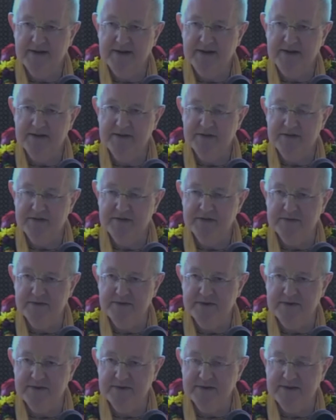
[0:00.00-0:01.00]
issues
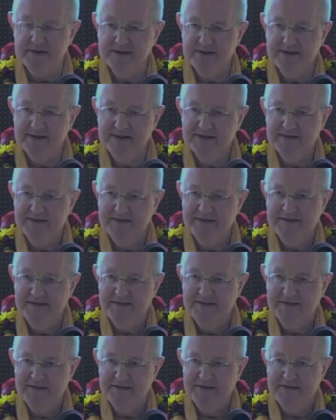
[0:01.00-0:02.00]
with
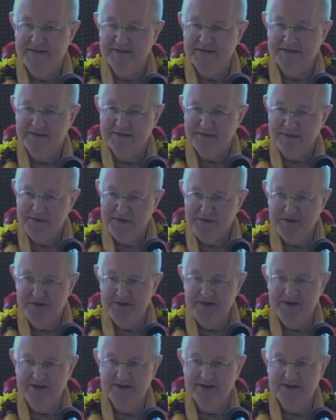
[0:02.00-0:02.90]
Krishna.